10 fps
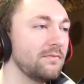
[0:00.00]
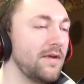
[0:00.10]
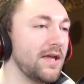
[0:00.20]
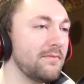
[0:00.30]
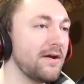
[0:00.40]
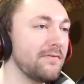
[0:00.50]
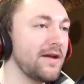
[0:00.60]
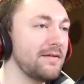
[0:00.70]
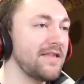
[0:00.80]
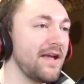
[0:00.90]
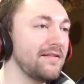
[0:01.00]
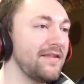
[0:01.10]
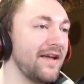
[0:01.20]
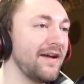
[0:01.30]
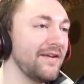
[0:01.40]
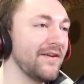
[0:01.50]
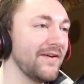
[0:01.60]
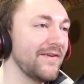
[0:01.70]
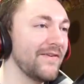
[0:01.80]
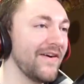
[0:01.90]
Making my way downtown,
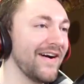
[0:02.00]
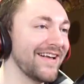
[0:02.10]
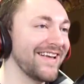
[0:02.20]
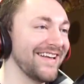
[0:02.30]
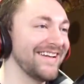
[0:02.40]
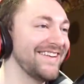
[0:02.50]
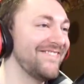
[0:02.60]
walking